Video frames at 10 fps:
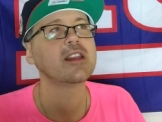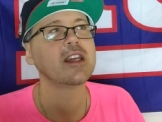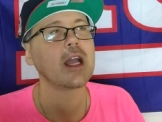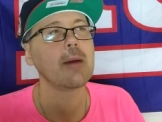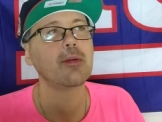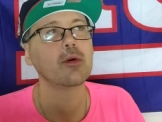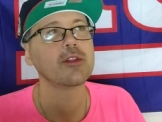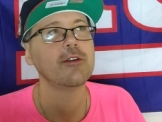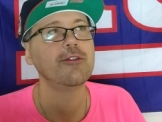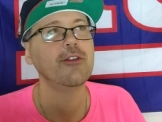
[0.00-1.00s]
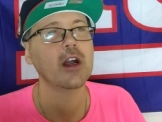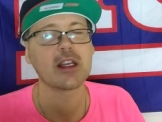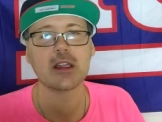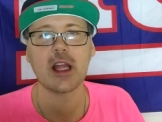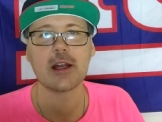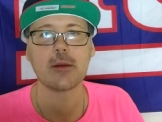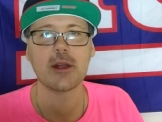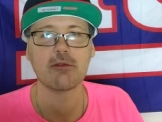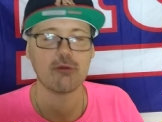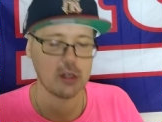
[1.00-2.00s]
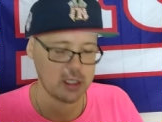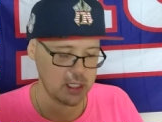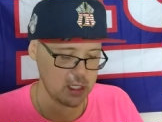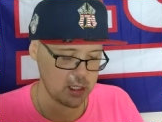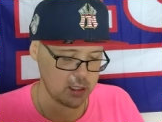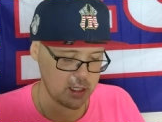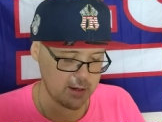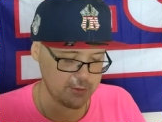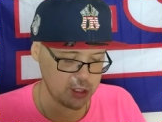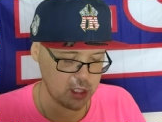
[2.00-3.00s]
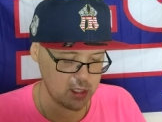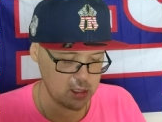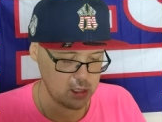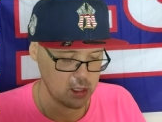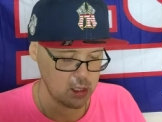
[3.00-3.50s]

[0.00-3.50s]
think I pulled the fucking Letterman rookie autograph shit.